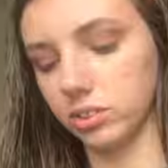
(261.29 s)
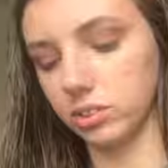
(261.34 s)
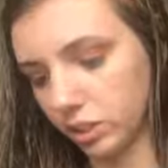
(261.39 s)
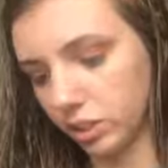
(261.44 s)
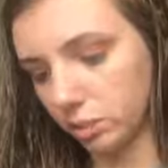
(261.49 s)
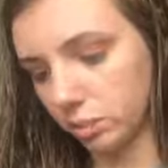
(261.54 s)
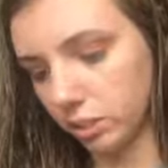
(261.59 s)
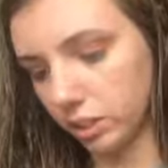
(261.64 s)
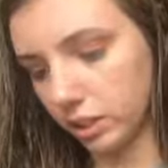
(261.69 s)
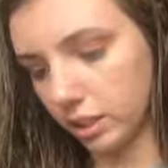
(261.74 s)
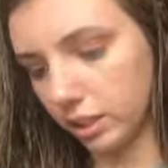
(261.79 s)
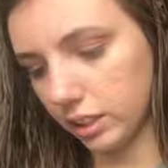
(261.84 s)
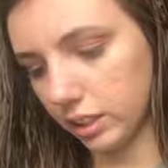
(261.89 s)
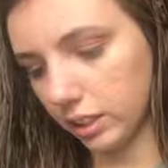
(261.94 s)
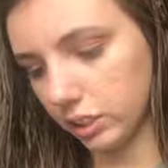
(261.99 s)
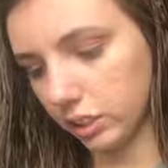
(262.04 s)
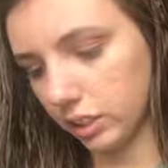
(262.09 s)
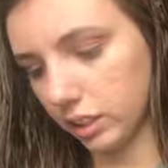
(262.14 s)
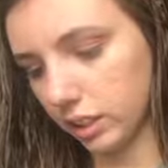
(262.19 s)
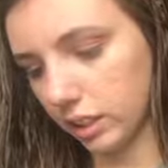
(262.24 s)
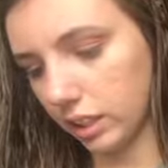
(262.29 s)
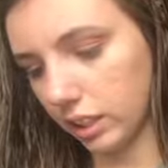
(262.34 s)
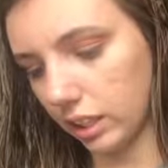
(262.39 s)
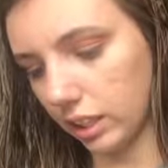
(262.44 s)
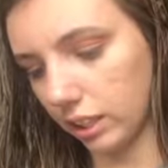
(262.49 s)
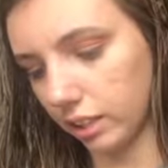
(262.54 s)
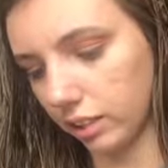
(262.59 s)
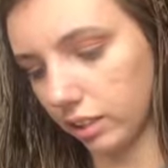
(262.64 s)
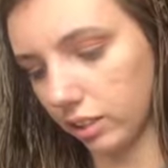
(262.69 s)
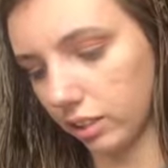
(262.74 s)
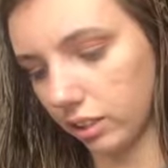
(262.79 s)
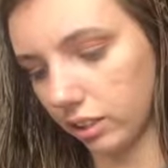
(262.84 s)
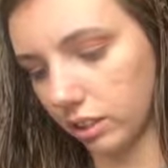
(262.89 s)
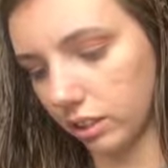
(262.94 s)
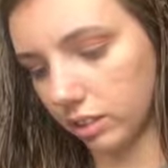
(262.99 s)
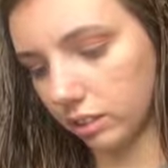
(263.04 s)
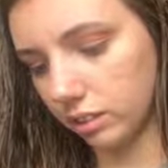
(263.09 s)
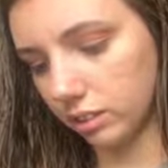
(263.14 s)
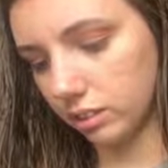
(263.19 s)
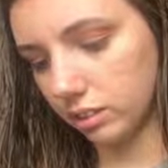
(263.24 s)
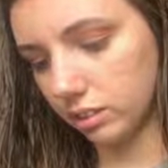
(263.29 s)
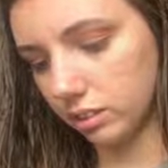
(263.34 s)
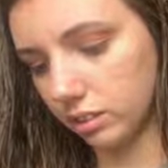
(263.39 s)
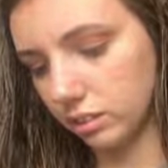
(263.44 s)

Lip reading: So I'm going to take that shade Icon,